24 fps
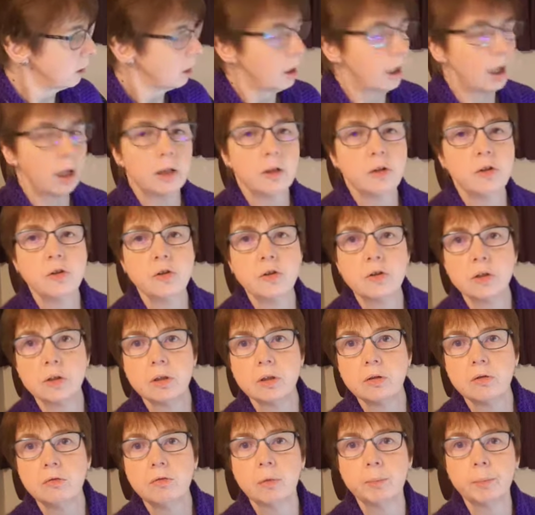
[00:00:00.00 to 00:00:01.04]
And
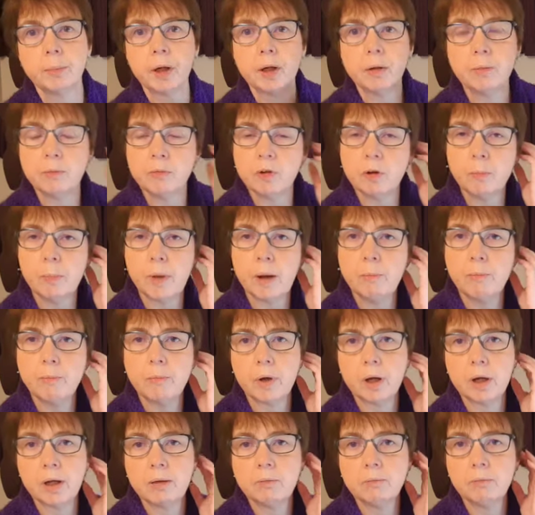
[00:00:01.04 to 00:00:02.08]
you might remember
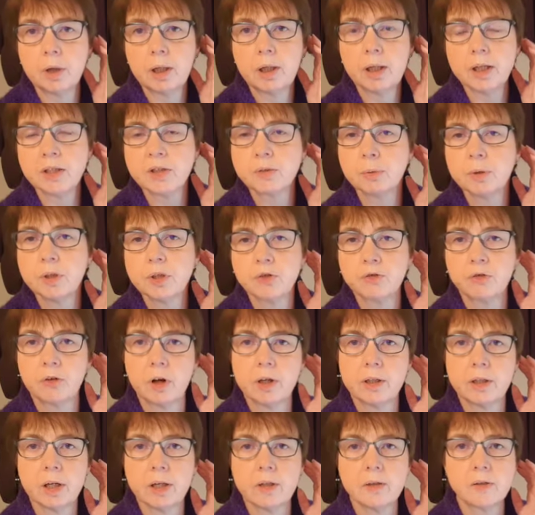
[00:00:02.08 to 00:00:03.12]
in my last week's
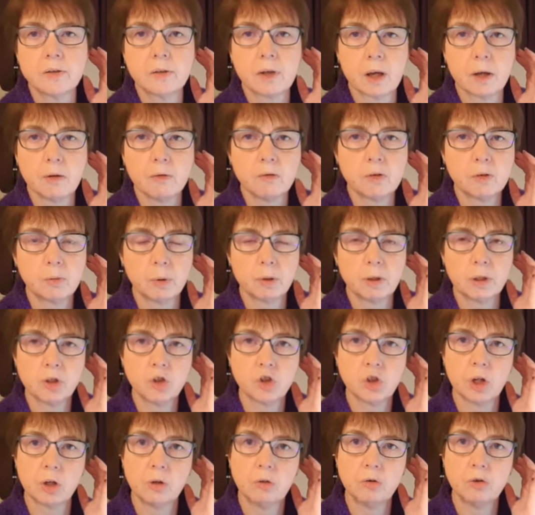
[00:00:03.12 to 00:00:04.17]
Friday sews when I
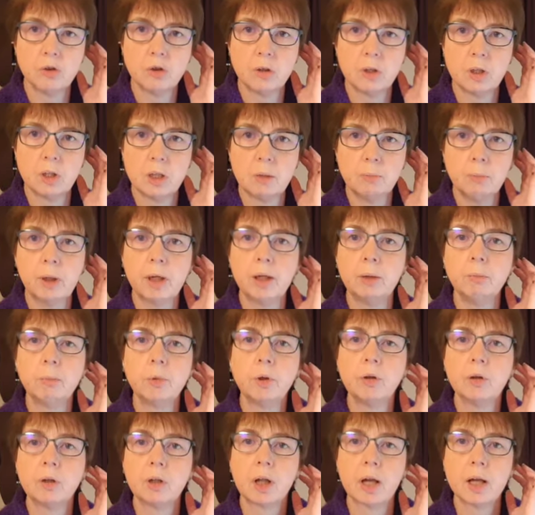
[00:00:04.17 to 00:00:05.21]
showed you the pink
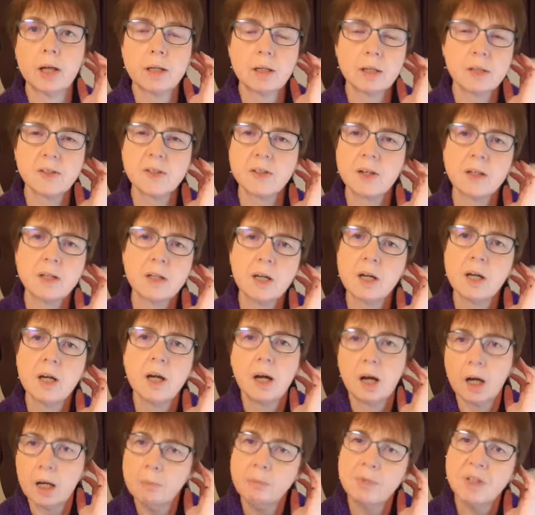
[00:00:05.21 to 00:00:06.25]
boucle, and I said,
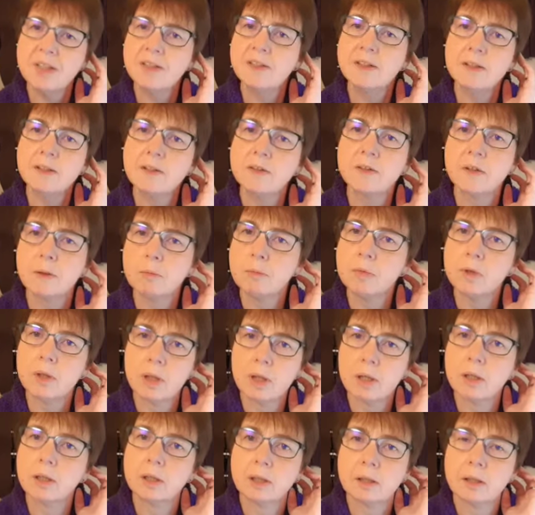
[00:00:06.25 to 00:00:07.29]
I'm knitting
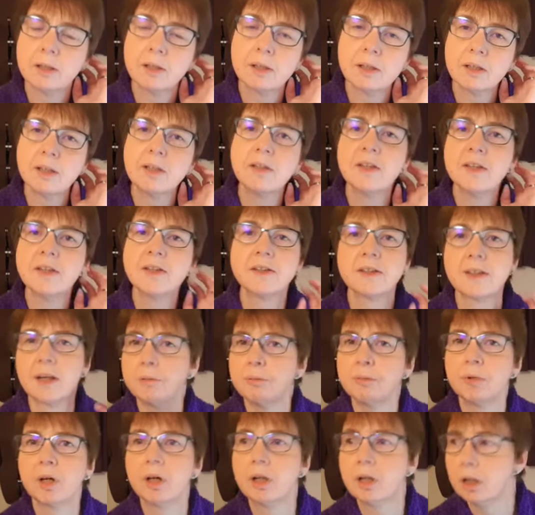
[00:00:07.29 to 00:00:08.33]
something in this same
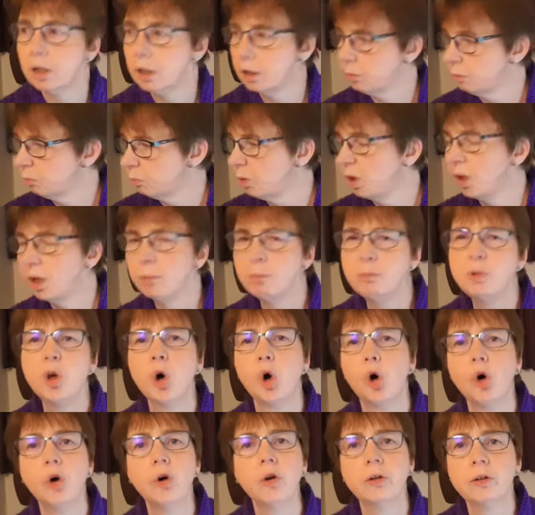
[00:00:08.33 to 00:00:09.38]
colour. Well, I'm
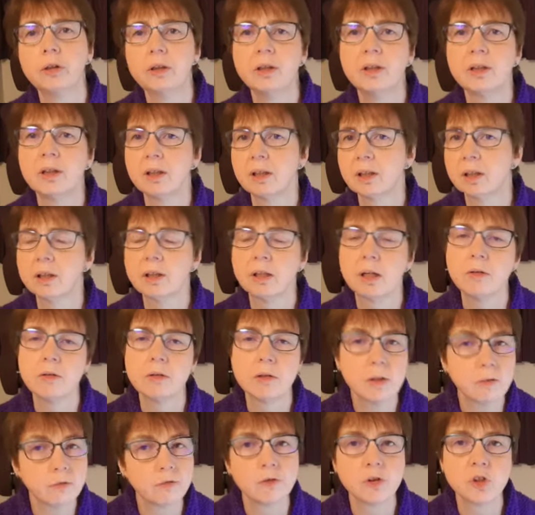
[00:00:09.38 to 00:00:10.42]
not, and you'd think I'd know the
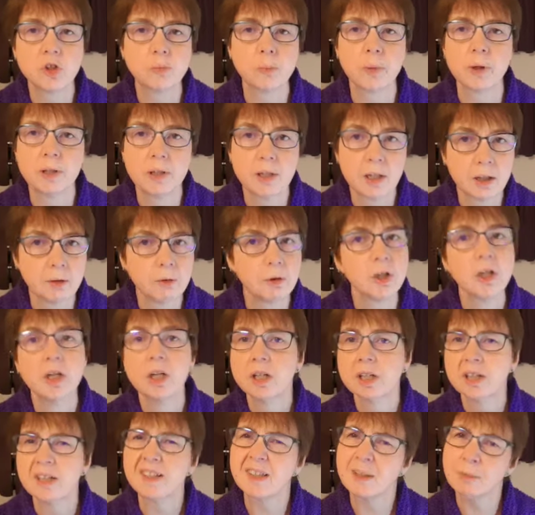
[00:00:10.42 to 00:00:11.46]
difference by now,
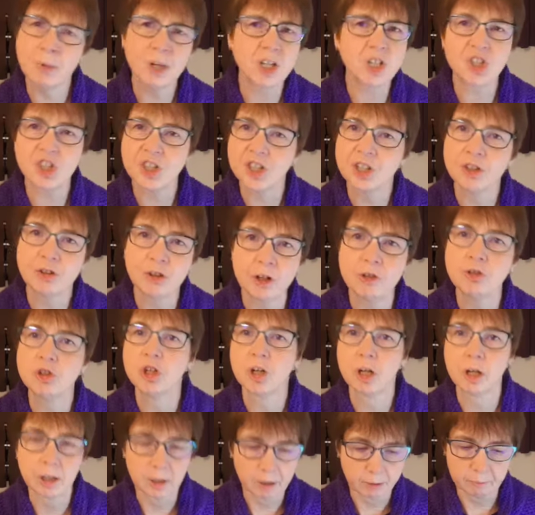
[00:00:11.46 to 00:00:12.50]
because I'm actually
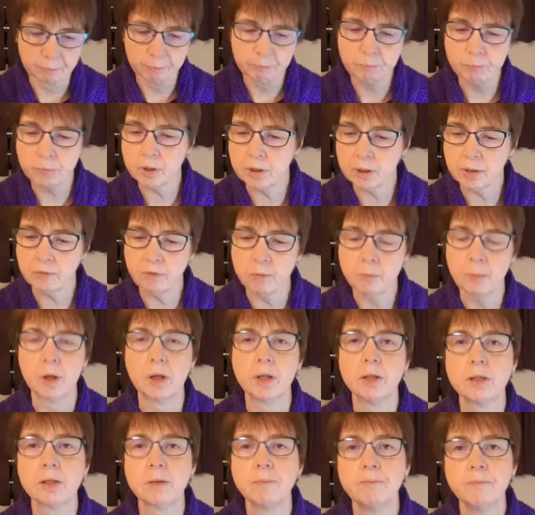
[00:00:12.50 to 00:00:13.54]
crocheting, but never
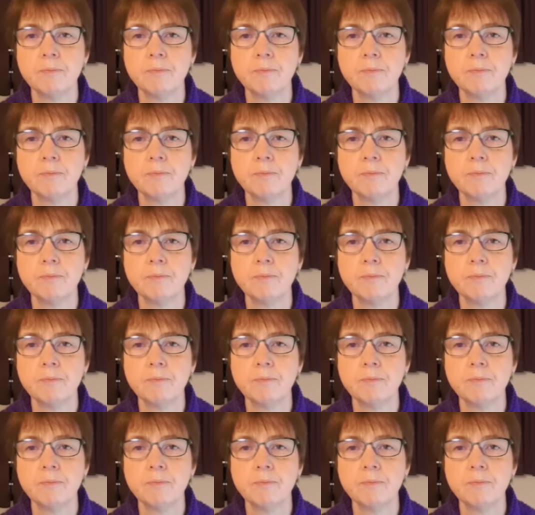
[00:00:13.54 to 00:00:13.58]
mind.